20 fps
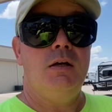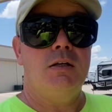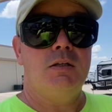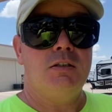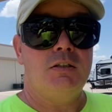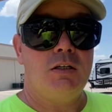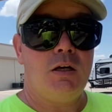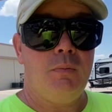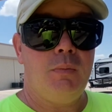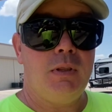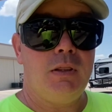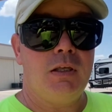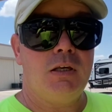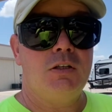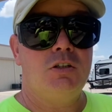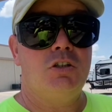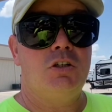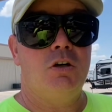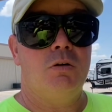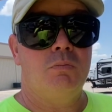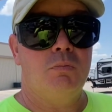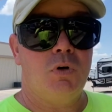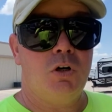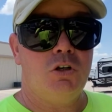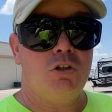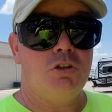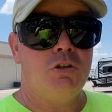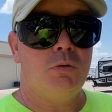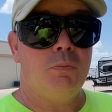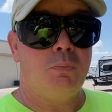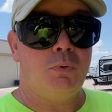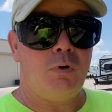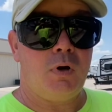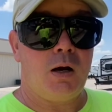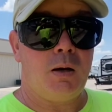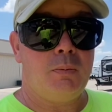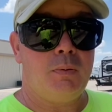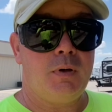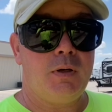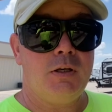some of these commercial
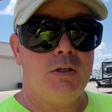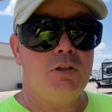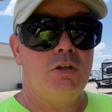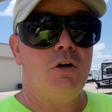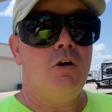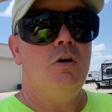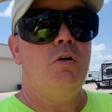properties,